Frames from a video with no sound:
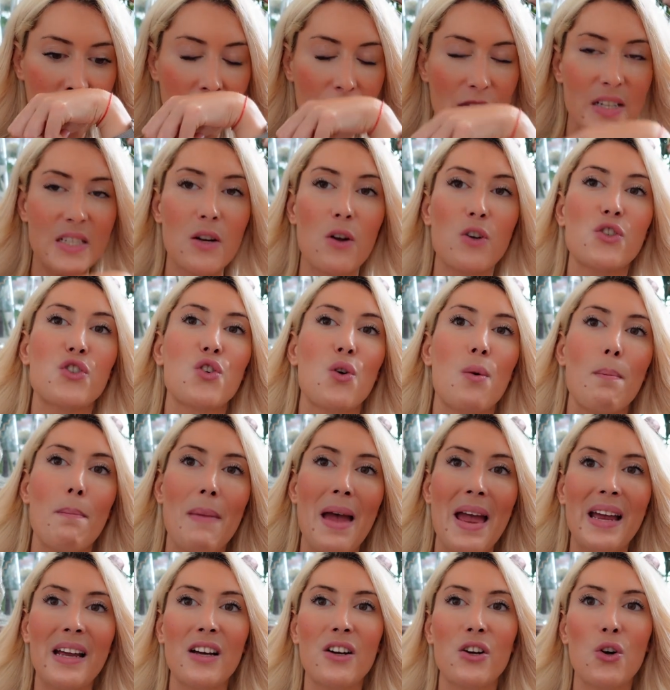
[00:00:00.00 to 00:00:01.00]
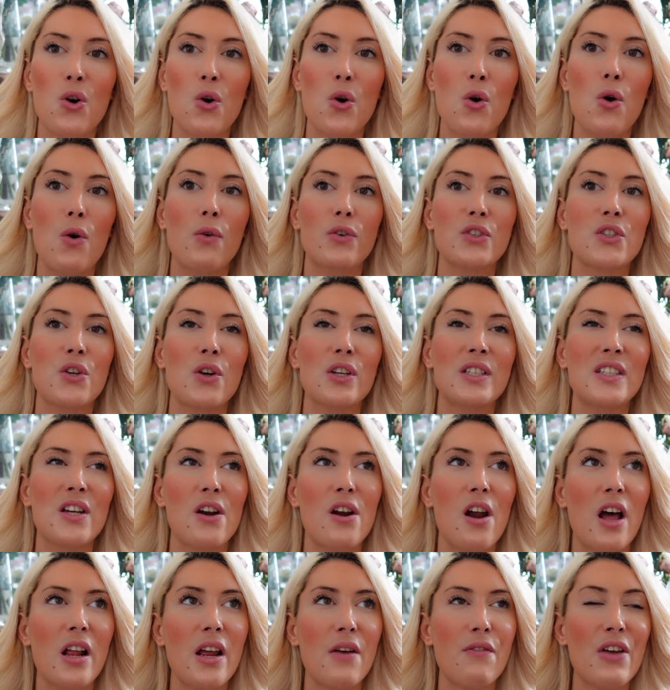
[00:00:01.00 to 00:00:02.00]
There's also mango. So it's a
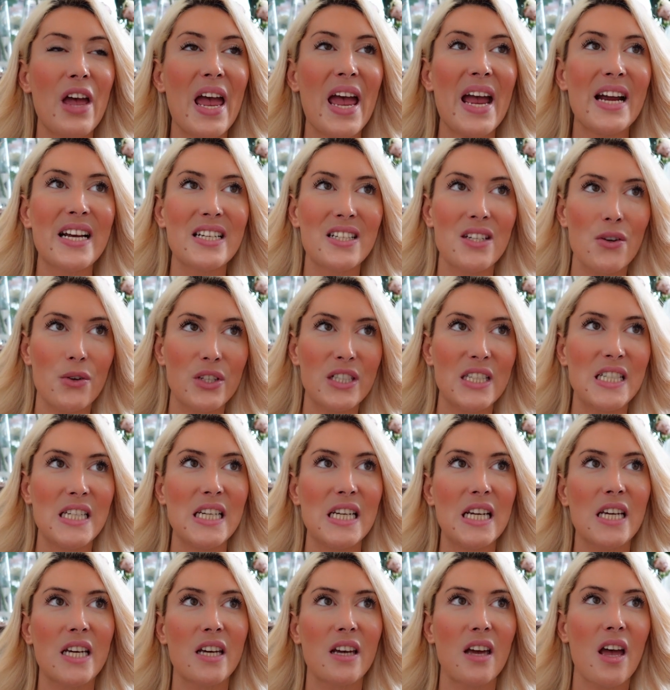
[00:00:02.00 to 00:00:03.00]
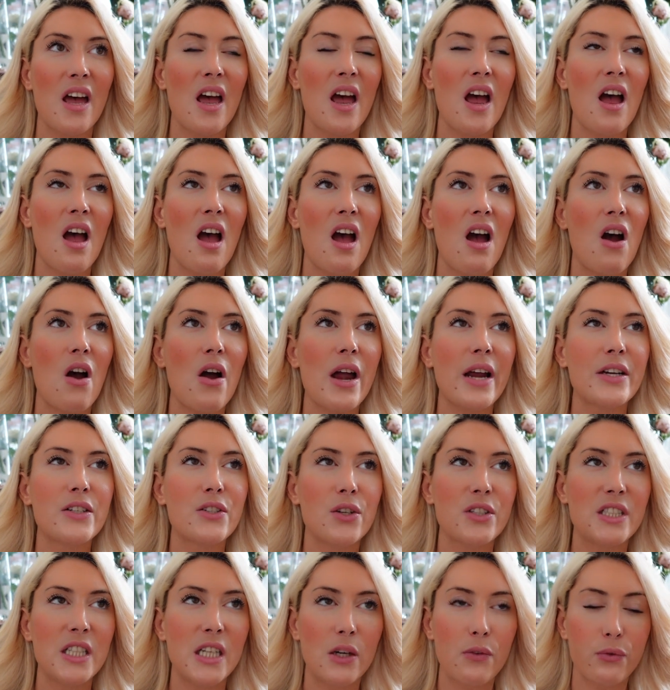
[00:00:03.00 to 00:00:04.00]
lot of exotic
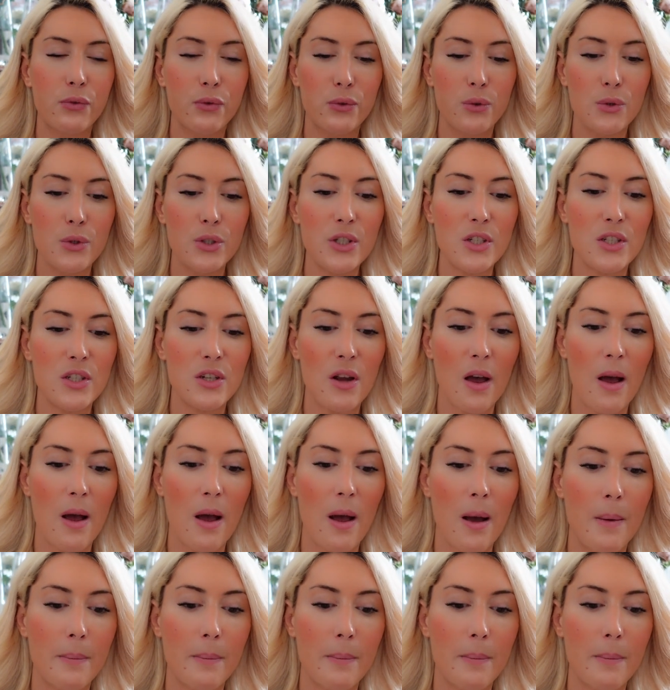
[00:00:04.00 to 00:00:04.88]
fruits.